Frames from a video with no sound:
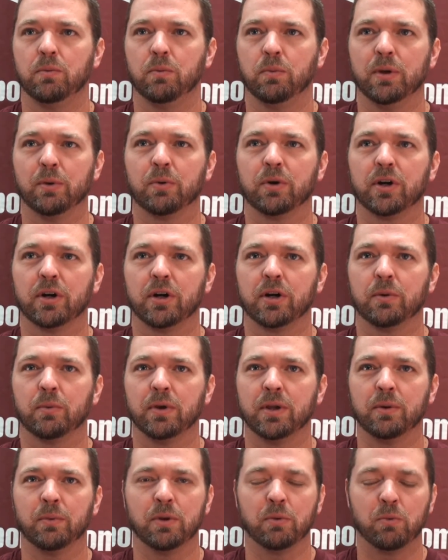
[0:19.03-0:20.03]
we were
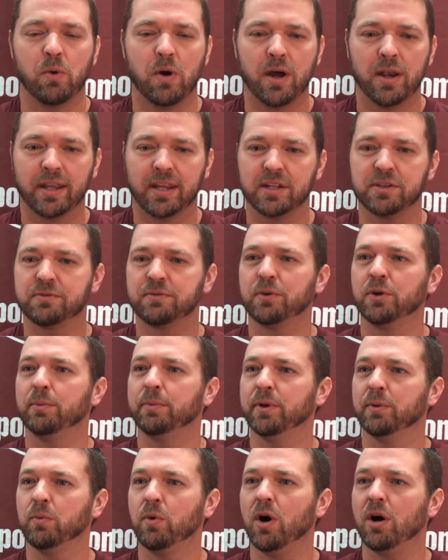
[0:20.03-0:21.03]
we, we won against
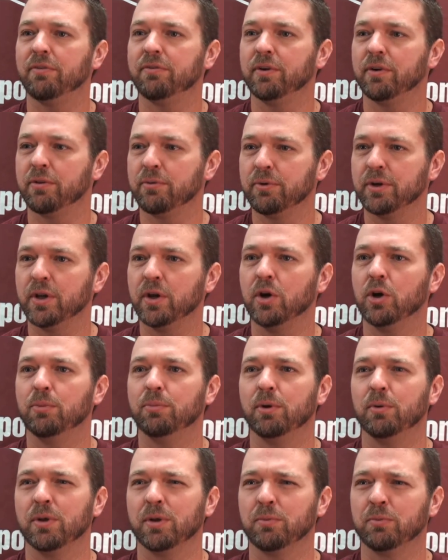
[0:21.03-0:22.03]
Furman and Wofford 3-0,
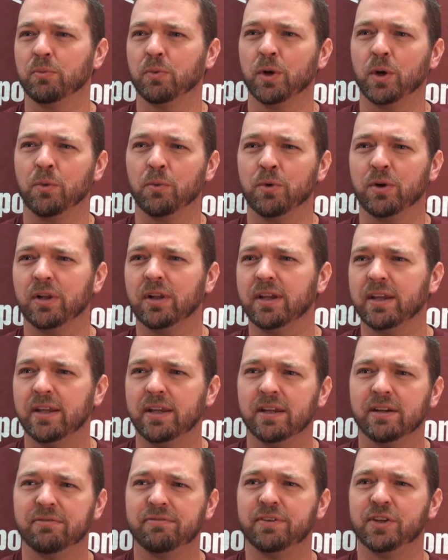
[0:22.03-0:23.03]
but we weren't
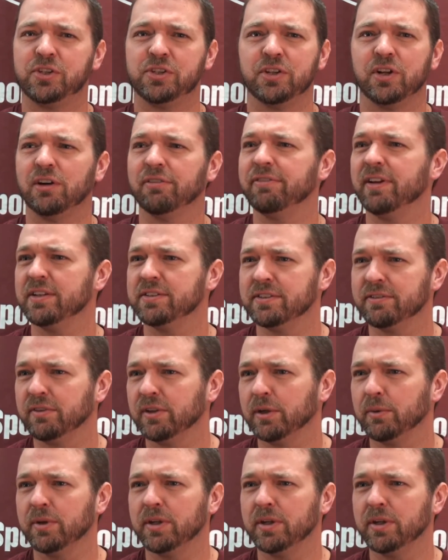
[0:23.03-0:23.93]
really efficient offensively.